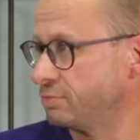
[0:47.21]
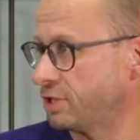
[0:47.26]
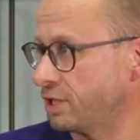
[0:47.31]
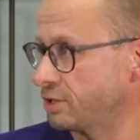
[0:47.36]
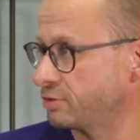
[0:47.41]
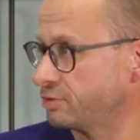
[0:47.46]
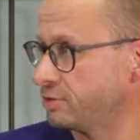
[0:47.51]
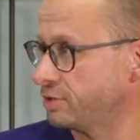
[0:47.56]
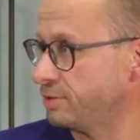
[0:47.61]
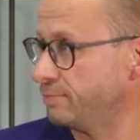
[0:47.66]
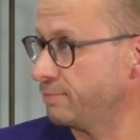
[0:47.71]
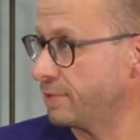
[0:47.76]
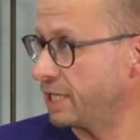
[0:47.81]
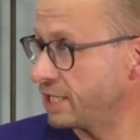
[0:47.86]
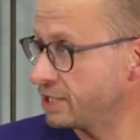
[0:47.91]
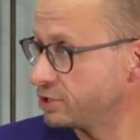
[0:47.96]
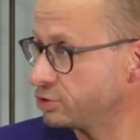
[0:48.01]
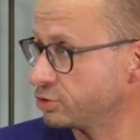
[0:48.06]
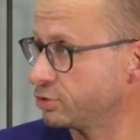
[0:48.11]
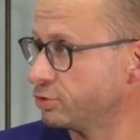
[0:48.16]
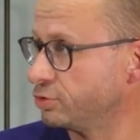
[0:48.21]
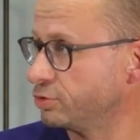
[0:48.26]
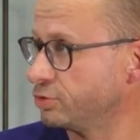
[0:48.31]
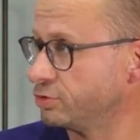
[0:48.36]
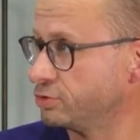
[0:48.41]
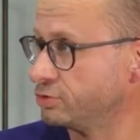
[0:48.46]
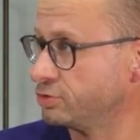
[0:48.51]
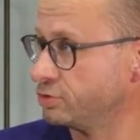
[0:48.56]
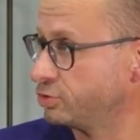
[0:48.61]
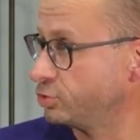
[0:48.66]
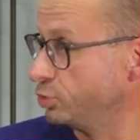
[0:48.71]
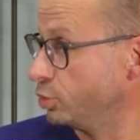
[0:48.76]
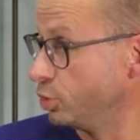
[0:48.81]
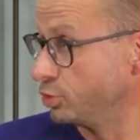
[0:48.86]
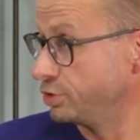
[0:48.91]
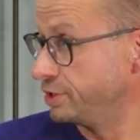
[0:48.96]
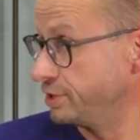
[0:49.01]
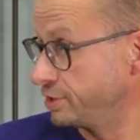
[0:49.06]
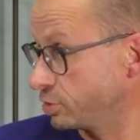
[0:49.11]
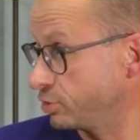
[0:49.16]
actually manage the code, to
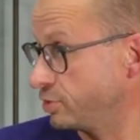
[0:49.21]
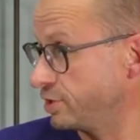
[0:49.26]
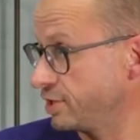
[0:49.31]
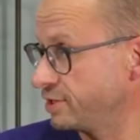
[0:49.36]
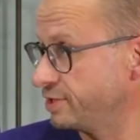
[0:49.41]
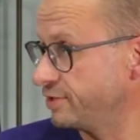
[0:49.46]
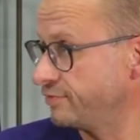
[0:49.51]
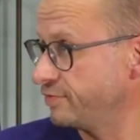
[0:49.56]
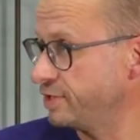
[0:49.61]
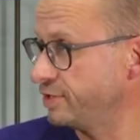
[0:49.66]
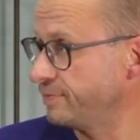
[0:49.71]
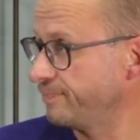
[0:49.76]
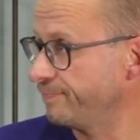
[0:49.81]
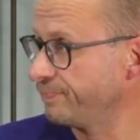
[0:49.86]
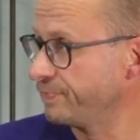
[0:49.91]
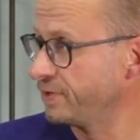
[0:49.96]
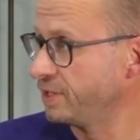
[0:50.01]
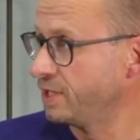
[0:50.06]
own it collectively,